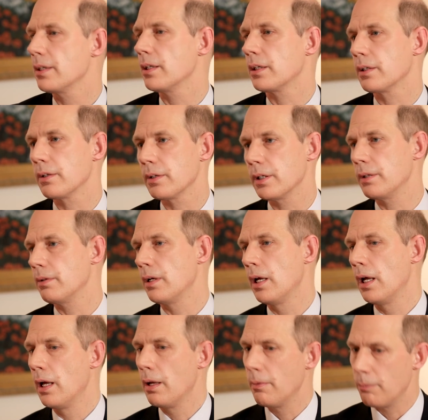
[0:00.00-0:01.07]
the current
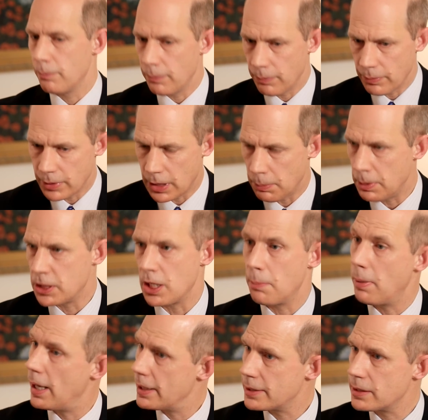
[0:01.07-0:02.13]
DBJ
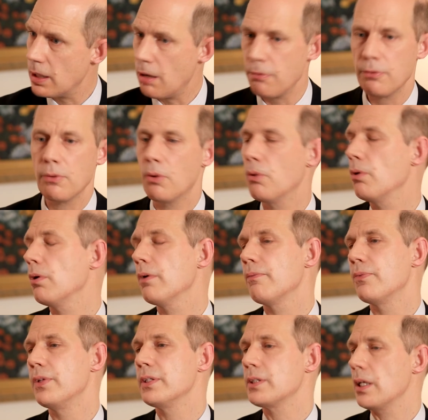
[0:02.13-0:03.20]
by itself, or
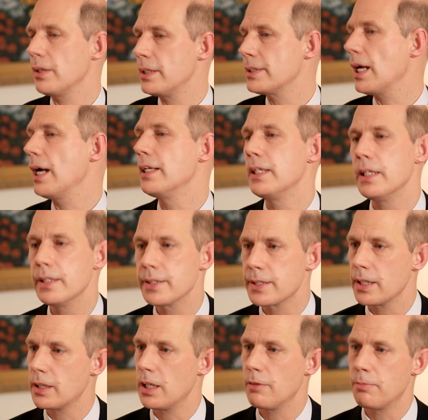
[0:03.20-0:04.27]
these ideas
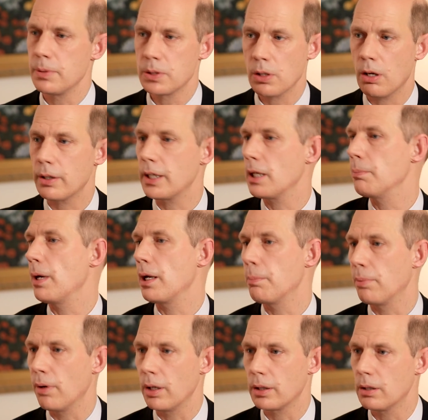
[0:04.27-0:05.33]
that they've been talking about a broad